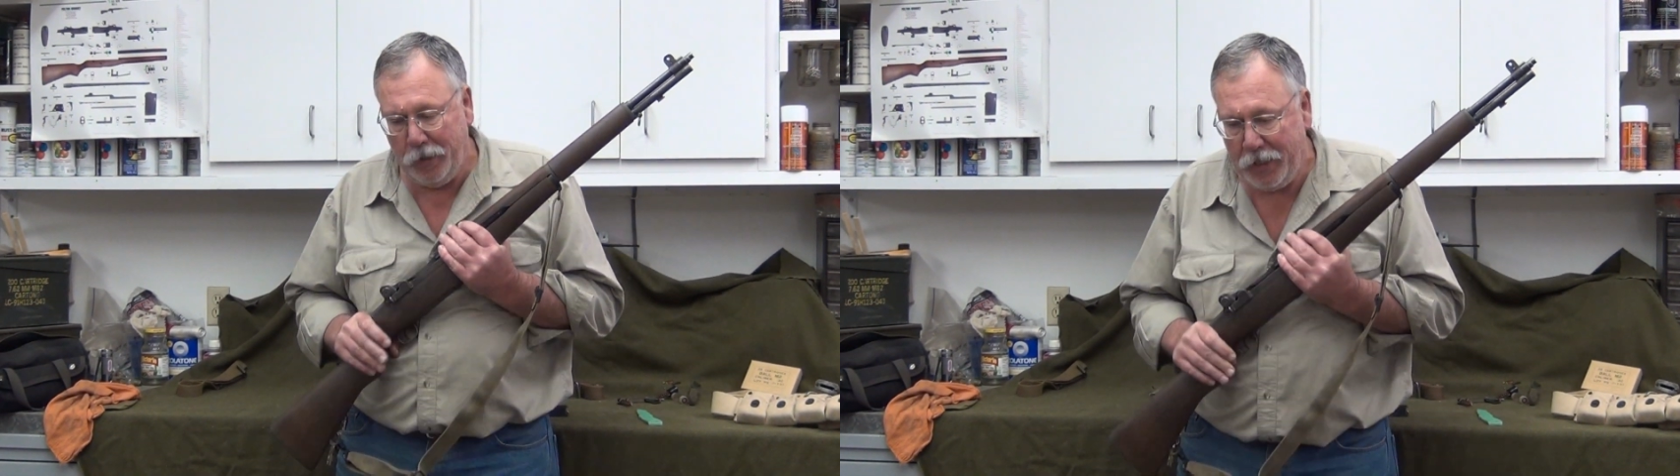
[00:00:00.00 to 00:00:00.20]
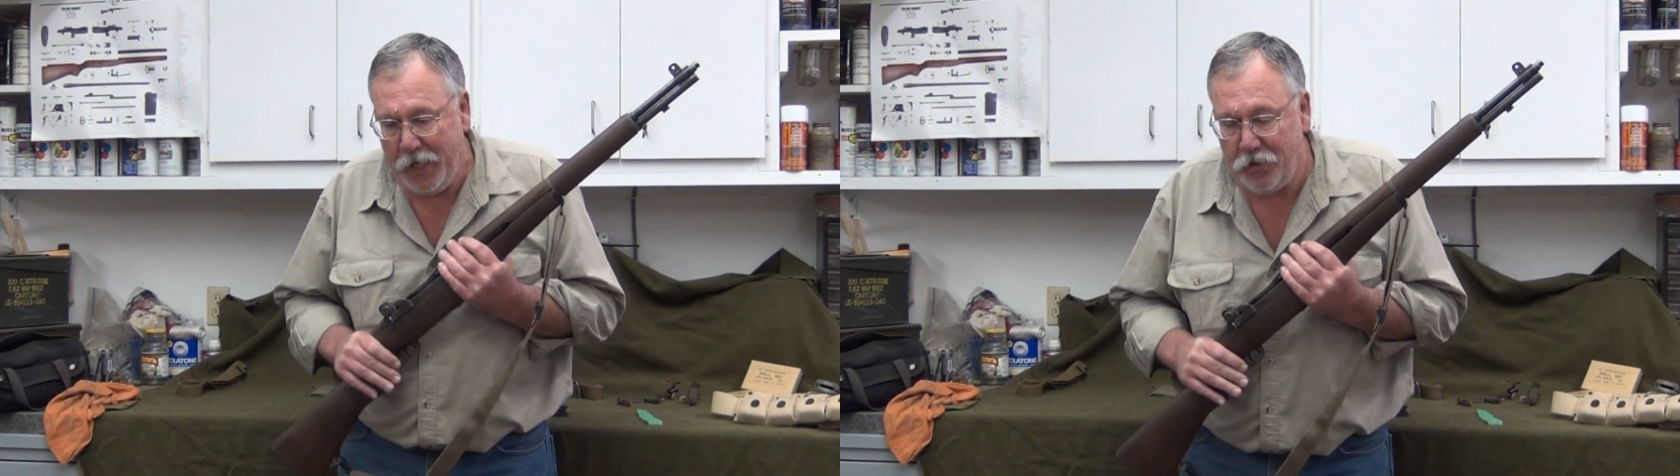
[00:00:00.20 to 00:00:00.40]

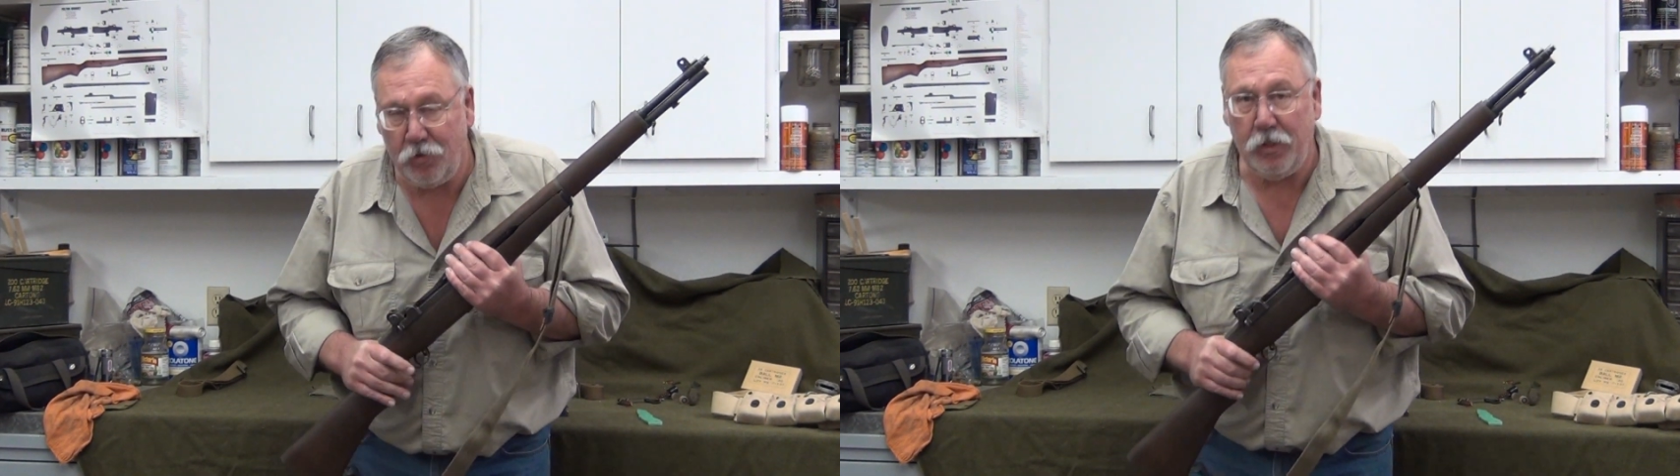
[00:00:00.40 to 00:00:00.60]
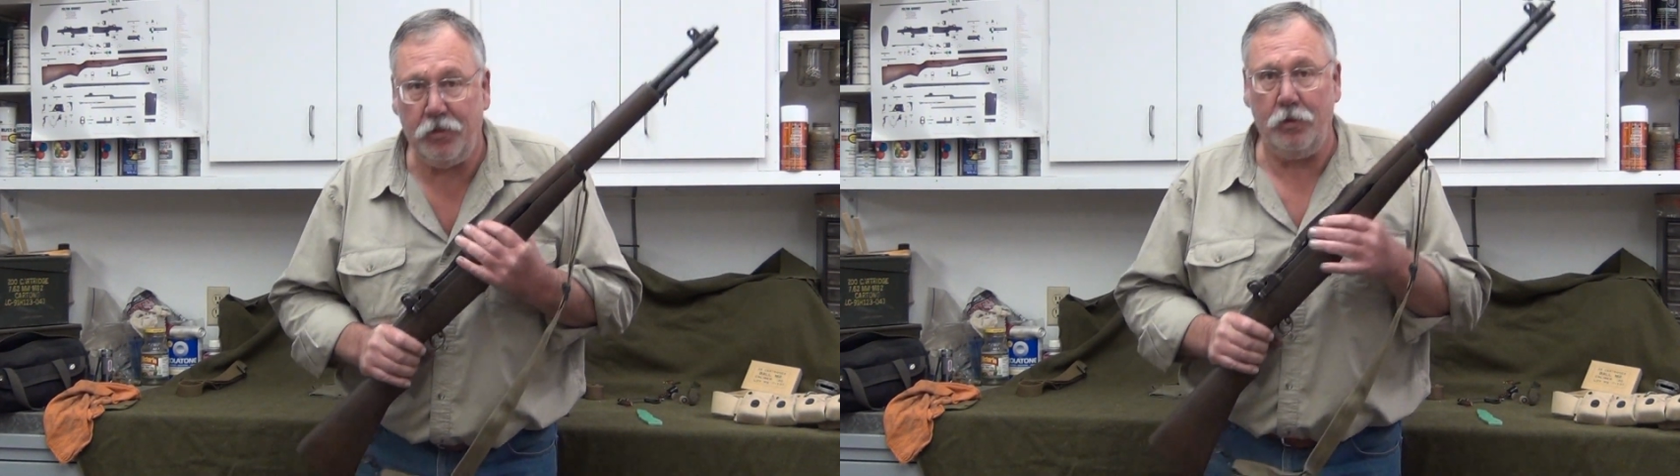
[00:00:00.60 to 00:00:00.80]
I can't
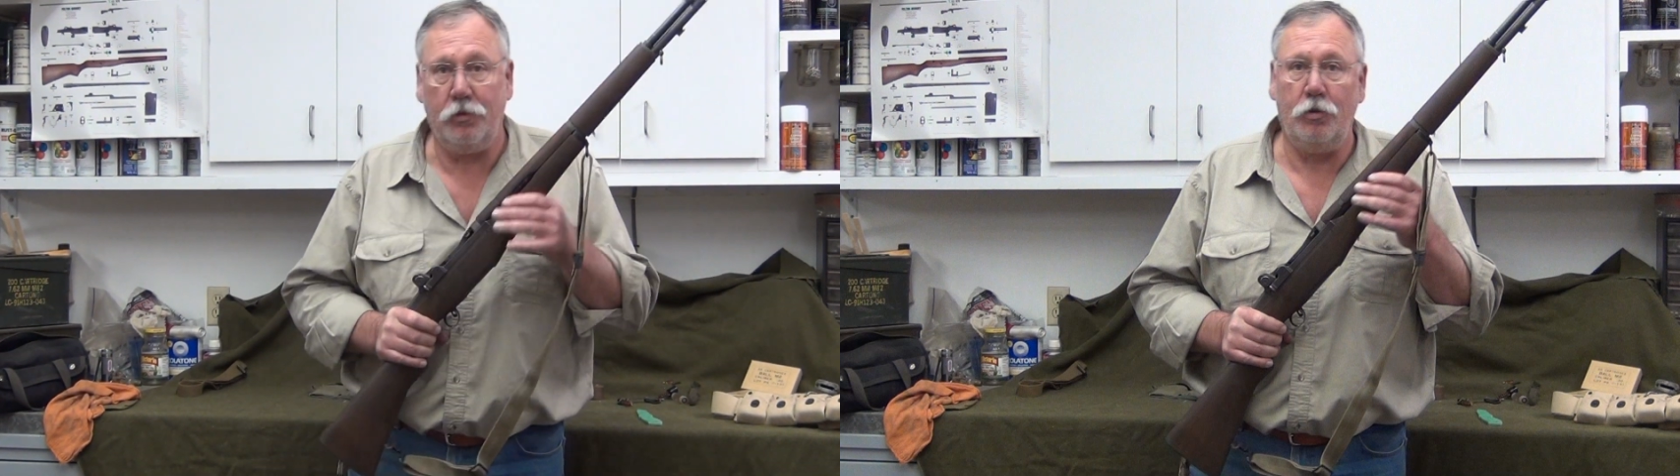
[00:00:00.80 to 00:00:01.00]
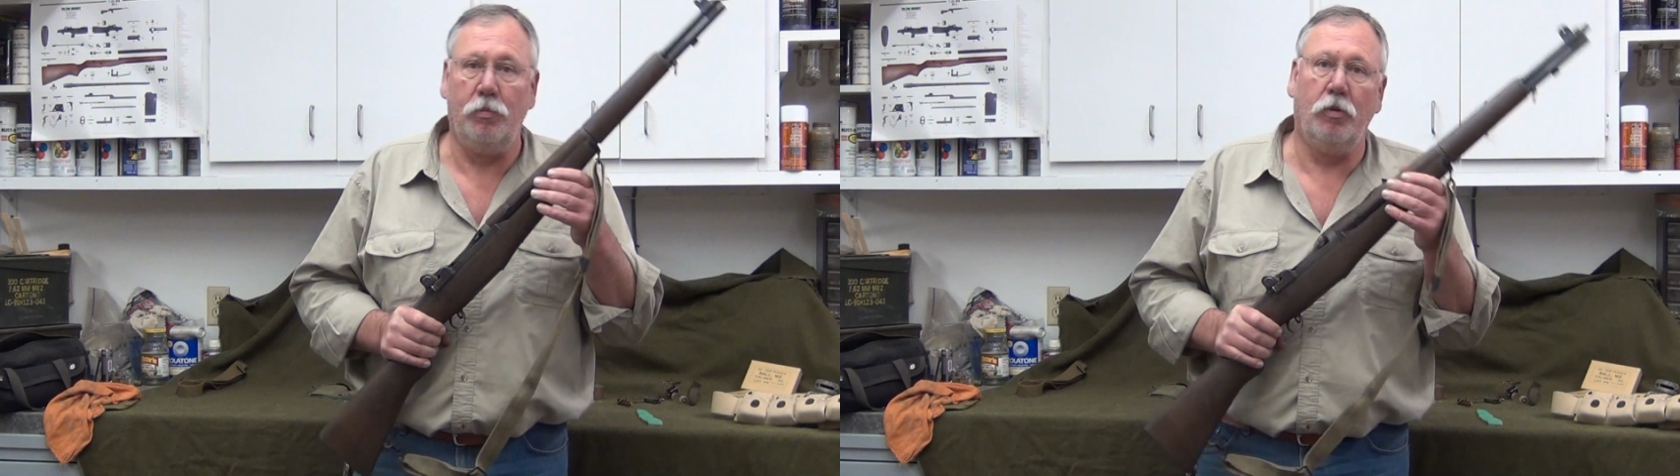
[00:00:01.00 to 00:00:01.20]
stress
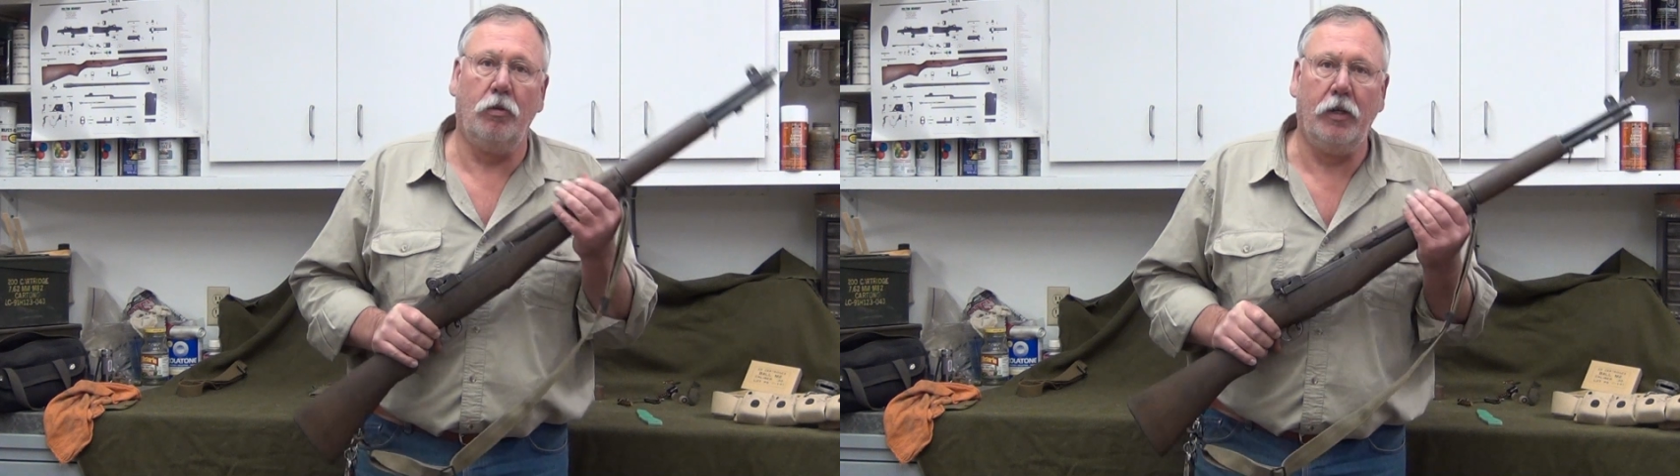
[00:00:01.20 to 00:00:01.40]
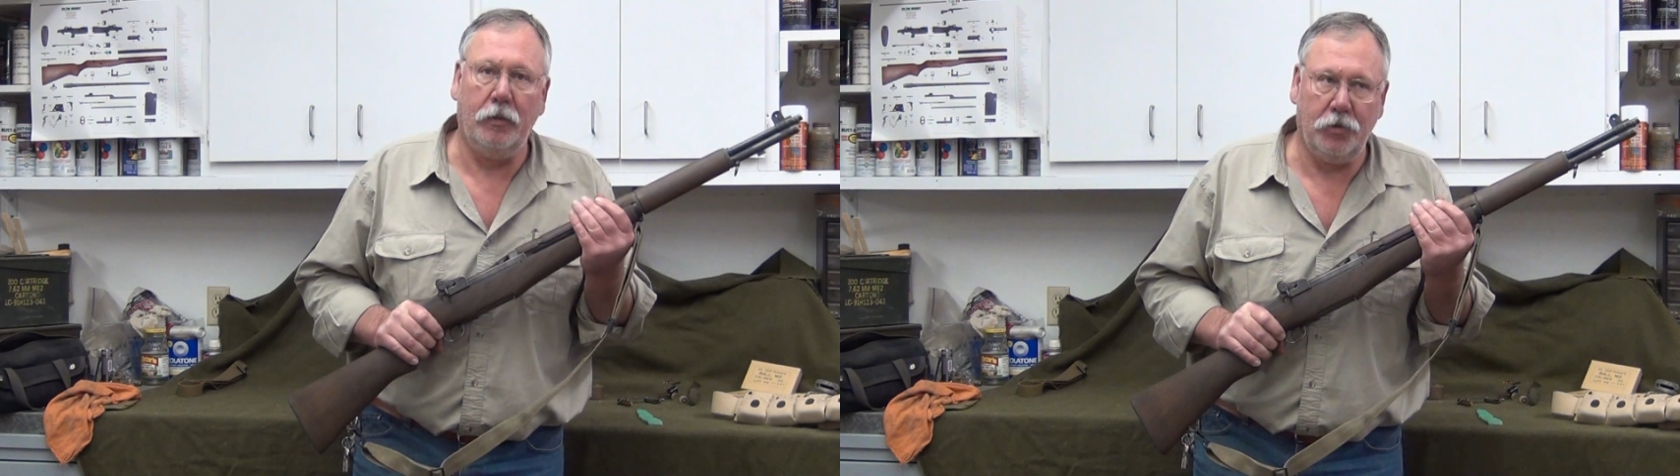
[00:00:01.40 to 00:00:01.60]
those two
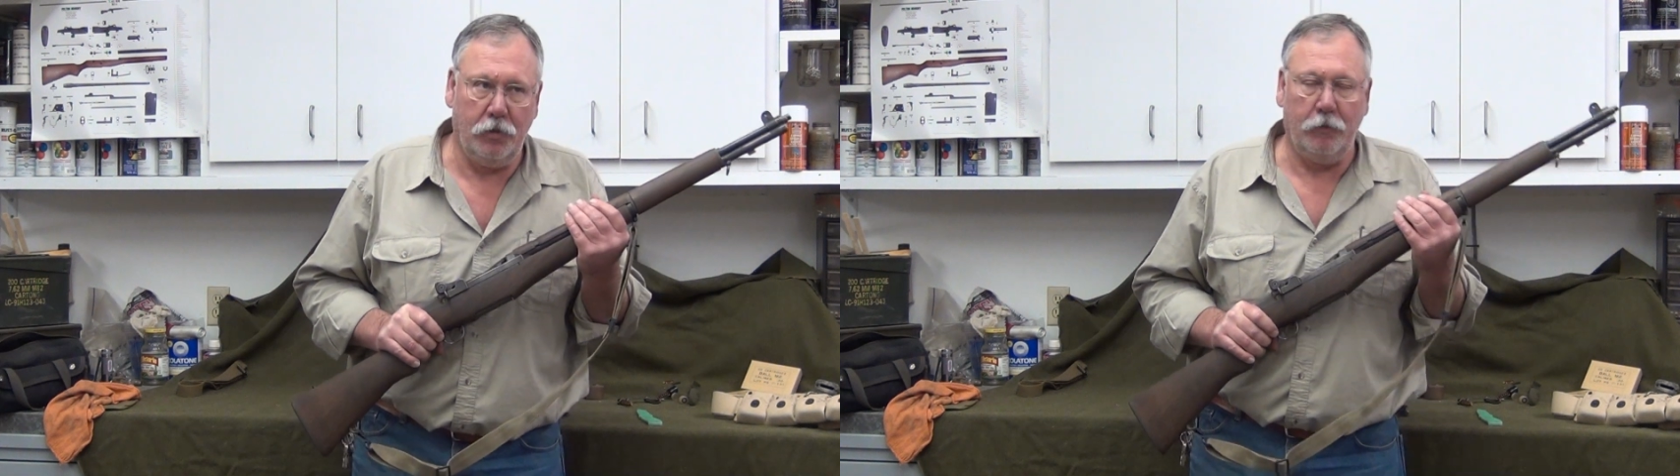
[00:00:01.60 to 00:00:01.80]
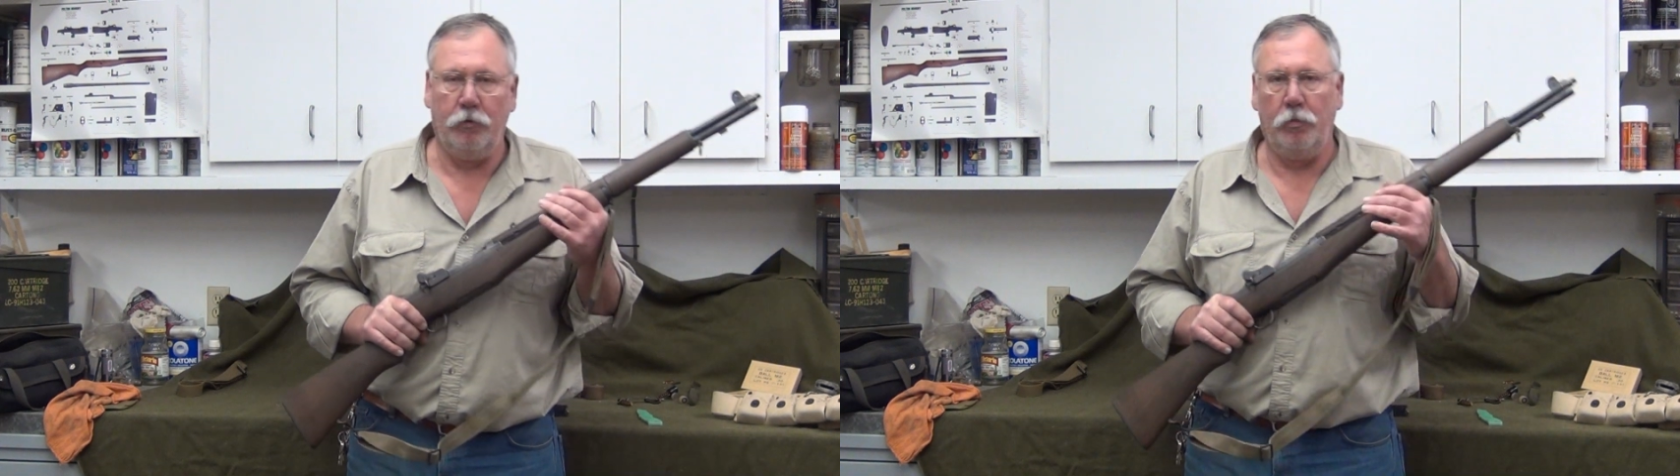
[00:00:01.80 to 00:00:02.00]
programs
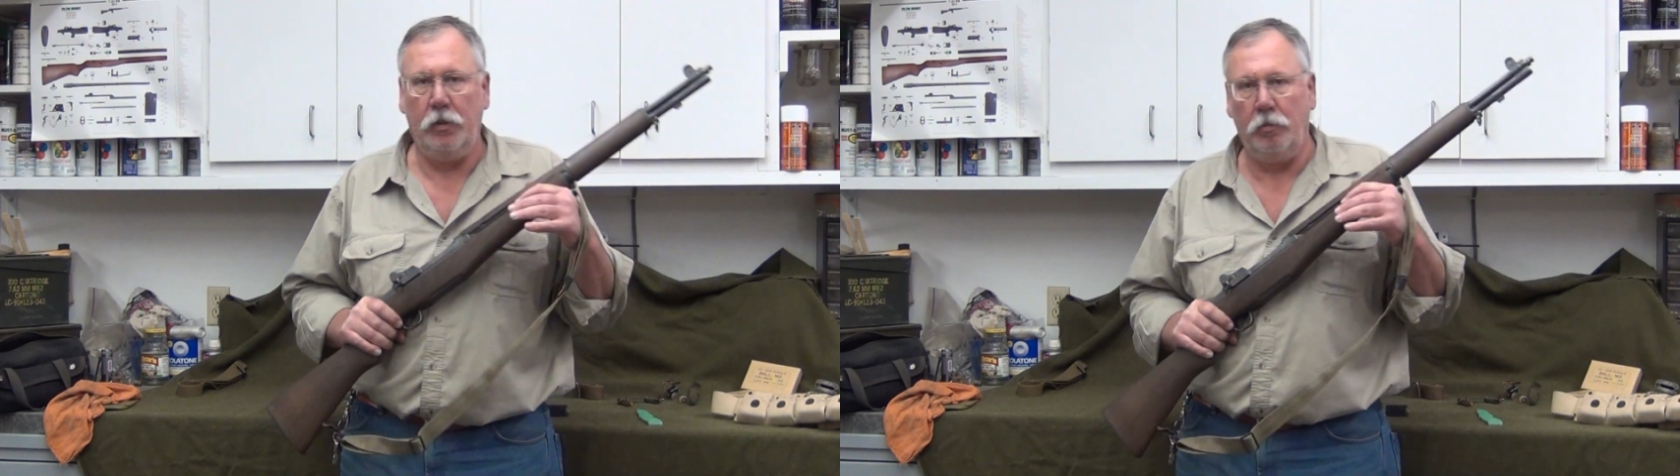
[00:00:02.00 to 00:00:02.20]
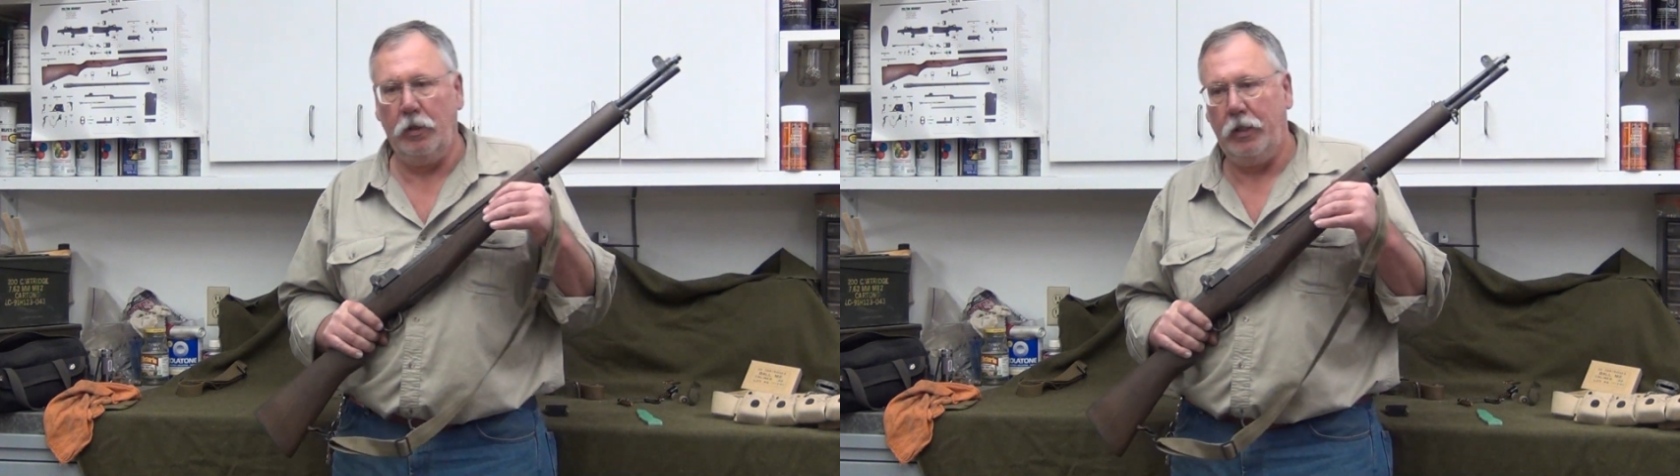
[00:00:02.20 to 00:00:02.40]
enough for
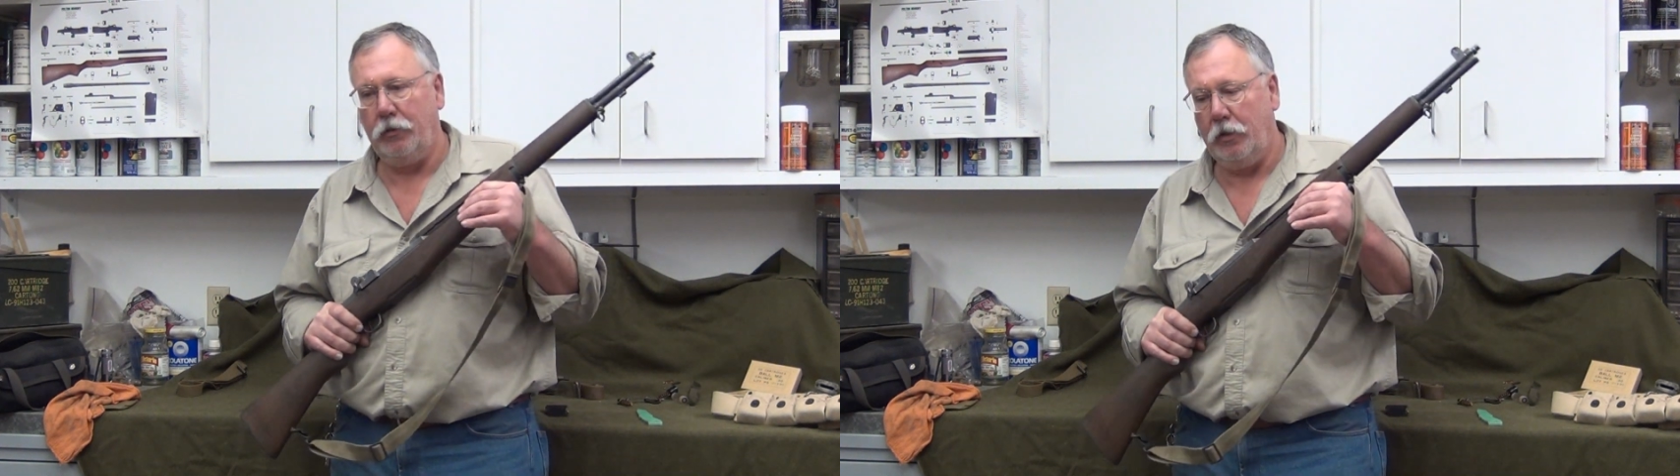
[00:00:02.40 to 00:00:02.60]
people out